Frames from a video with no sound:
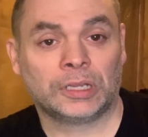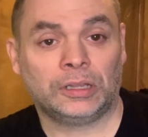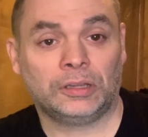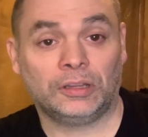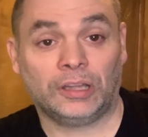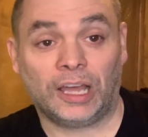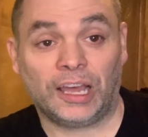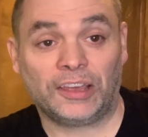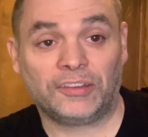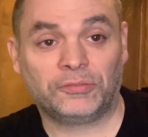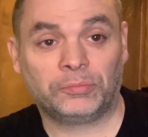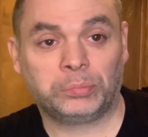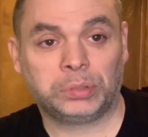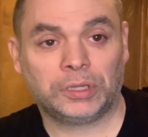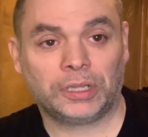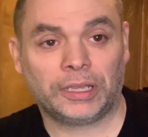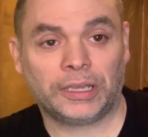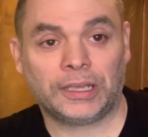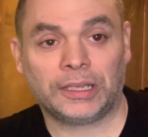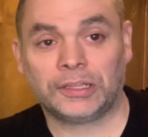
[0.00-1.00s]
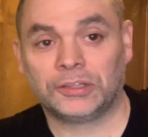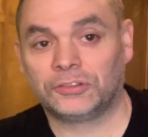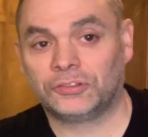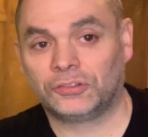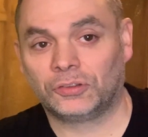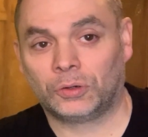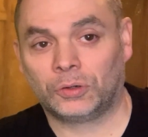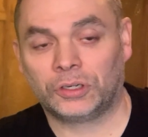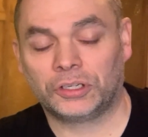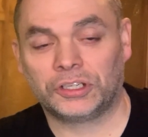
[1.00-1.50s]
Live plants
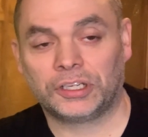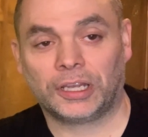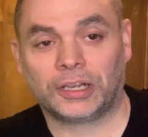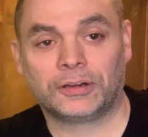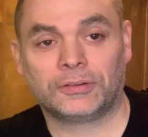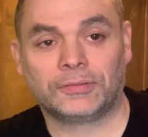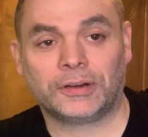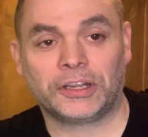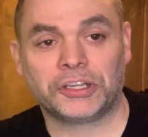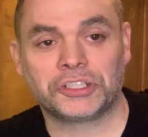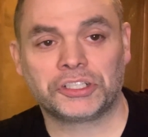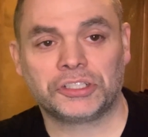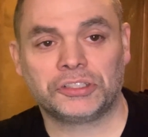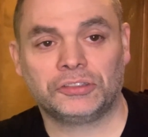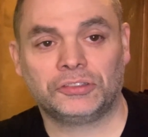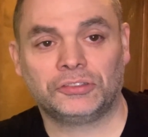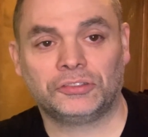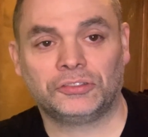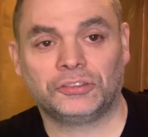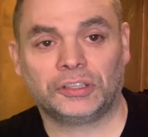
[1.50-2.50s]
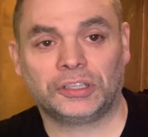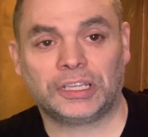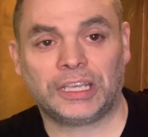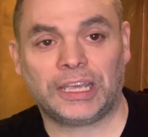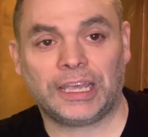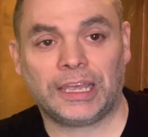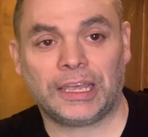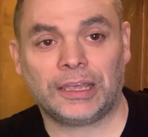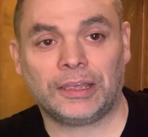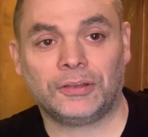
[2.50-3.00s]
or decorations and
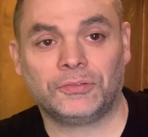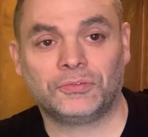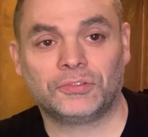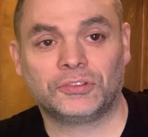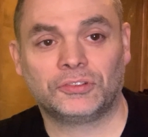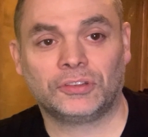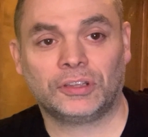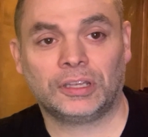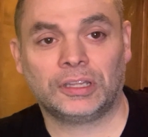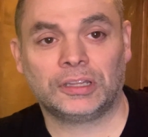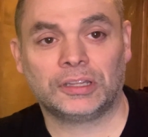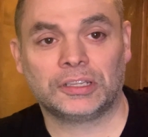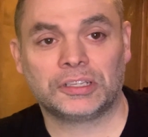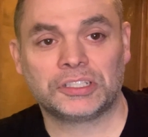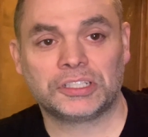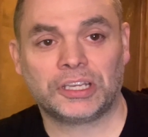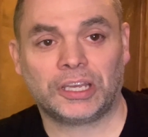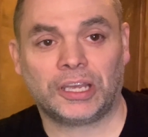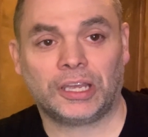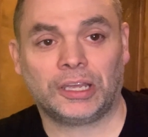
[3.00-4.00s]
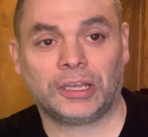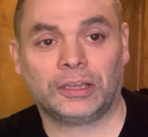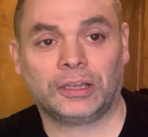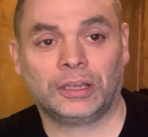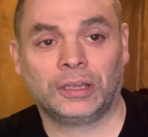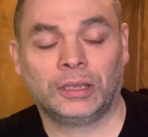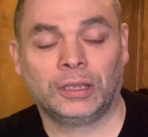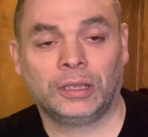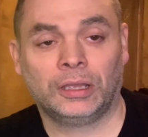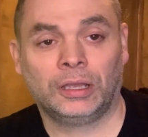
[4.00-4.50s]
caves in the tank
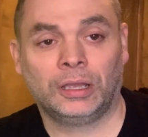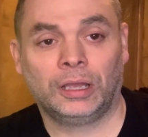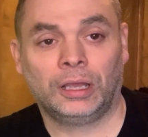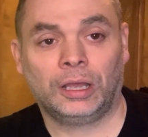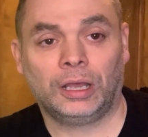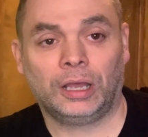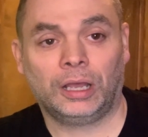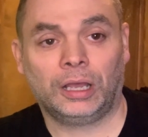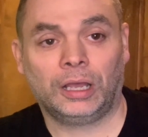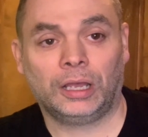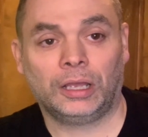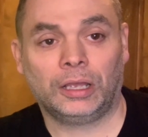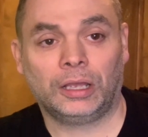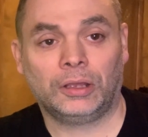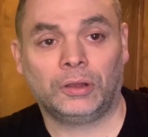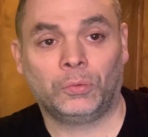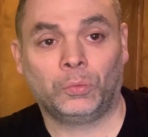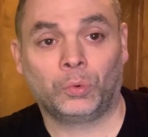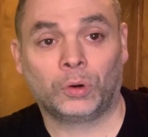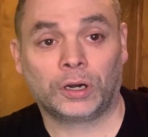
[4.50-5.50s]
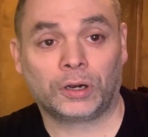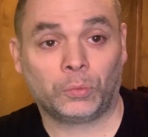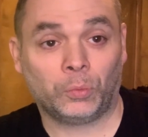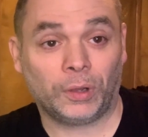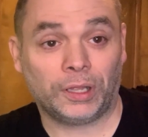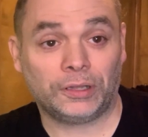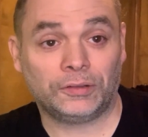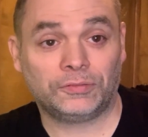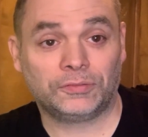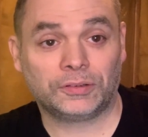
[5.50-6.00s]
work
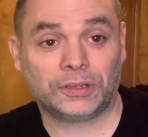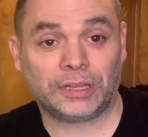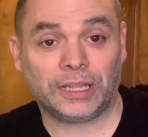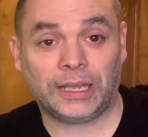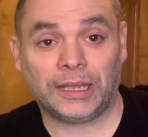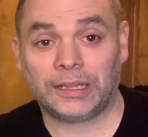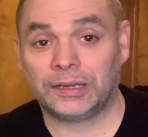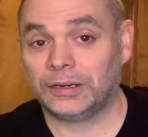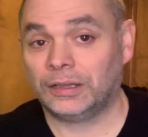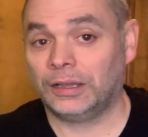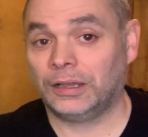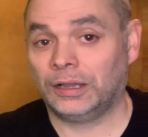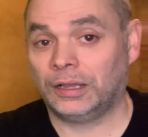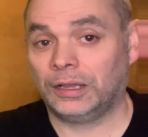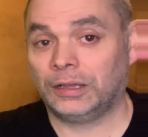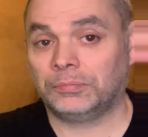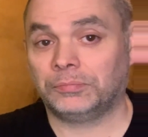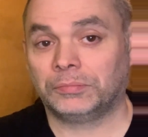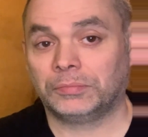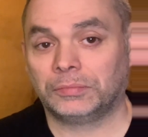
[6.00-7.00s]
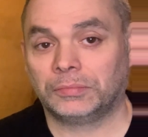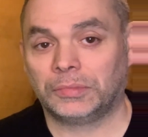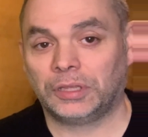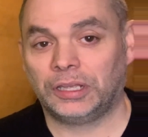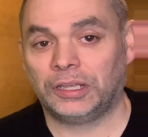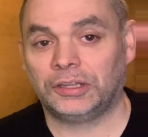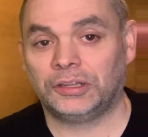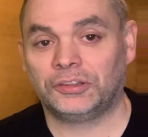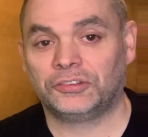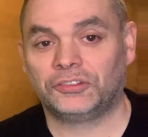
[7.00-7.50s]
well for that.
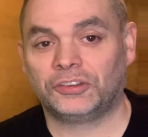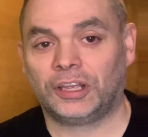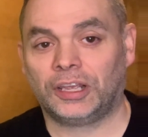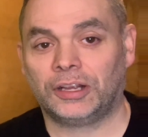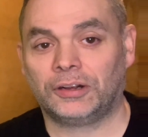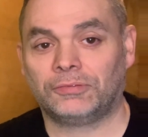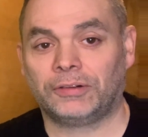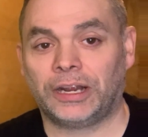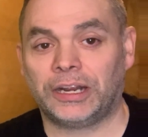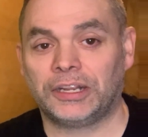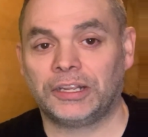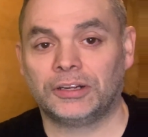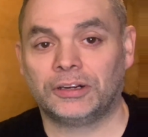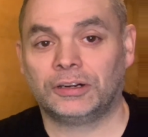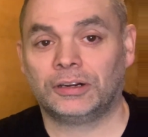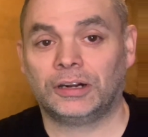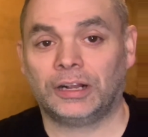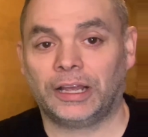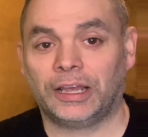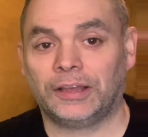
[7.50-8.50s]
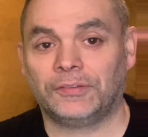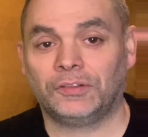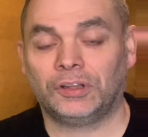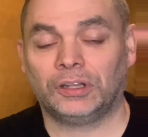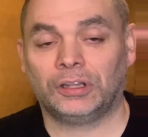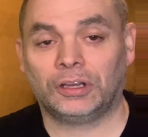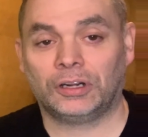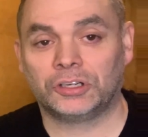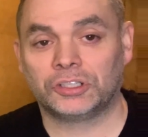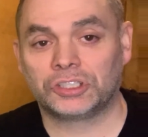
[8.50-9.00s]
In this tank right here, I have a
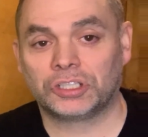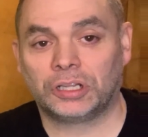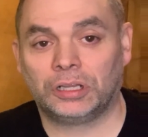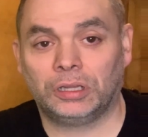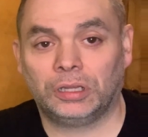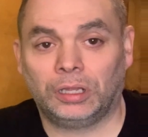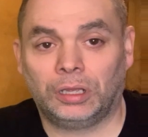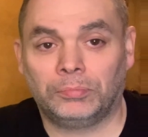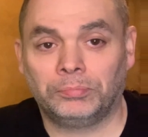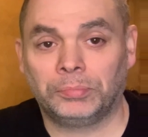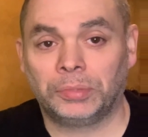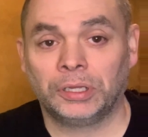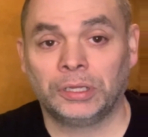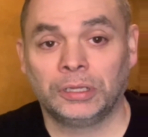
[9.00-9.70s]
large clump